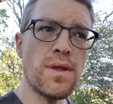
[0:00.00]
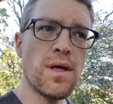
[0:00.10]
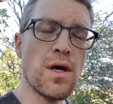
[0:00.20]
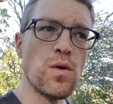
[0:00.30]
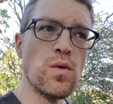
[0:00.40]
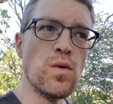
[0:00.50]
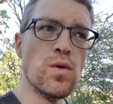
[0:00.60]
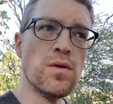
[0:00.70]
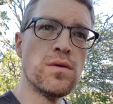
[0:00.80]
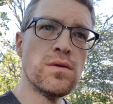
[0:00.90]
how
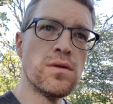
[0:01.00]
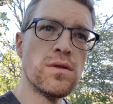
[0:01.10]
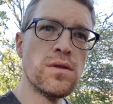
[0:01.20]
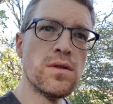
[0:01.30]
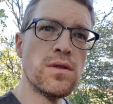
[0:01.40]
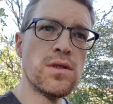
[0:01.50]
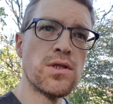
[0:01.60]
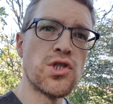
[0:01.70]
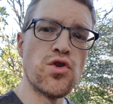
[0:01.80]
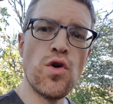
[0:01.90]

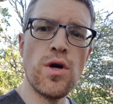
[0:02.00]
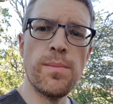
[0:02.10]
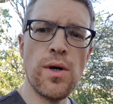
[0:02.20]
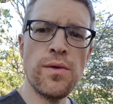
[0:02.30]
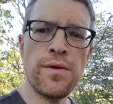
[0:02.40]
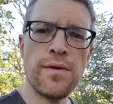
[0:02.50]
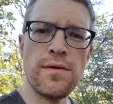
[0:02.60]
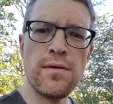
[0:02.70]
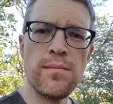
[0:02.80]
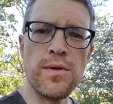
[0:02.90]
strong a bond
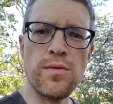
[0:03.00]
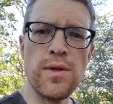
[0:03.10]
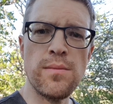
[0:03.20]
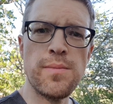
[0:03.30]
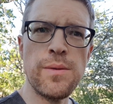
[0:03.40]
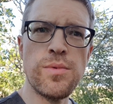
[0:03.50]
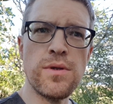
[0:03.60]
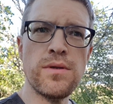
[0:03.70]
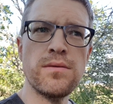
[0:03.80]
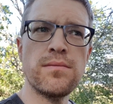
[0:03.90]
between
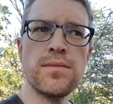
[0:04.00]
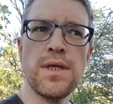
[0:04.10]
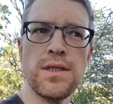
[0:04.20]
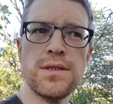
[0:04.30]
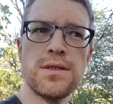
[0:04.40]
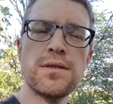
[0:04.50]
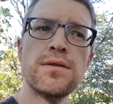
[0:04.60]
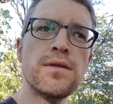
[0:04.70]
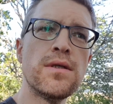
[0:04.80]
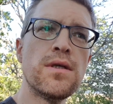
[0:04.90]
people is
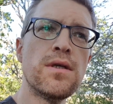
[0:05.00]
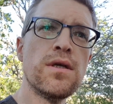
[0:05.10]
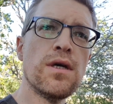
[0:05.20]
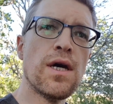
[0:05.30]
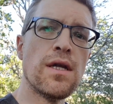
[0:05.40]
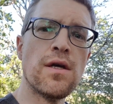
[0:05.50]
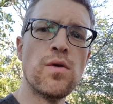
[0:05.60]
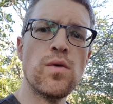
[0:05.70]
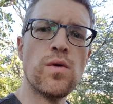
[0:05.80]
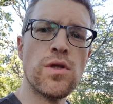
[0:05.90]
and
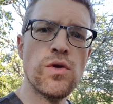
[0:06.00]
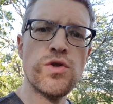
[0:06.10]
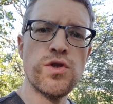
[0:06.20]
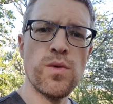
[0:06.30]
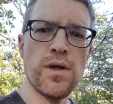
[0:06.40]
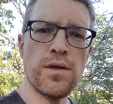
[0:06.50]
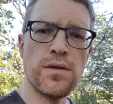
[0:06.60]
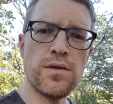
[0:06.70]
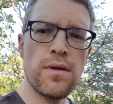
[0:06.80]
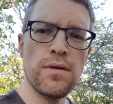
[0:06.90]
how close you are.
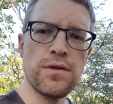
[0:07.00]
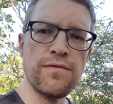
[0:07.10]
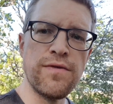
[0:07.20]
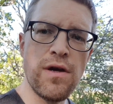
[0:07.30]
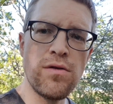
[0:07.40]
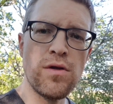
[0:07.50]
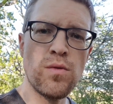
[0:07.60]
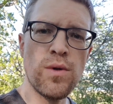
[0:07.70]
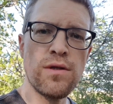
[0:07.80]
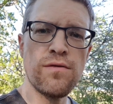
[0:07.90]
It's a very good
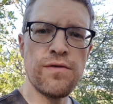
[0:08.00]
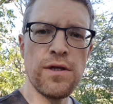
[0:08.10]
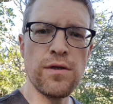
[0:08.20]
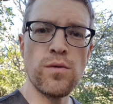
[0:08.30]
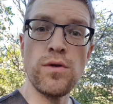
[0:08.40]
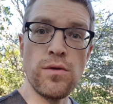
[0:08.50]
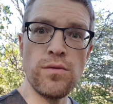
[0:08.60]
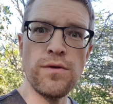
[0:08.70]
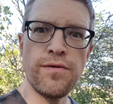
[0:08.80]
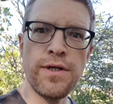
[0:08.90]
way to find out who your
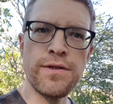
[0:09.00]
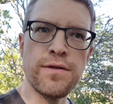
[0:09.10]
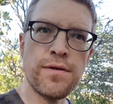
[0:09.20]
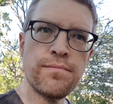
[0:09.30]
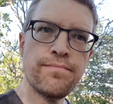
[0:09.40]
real friends are.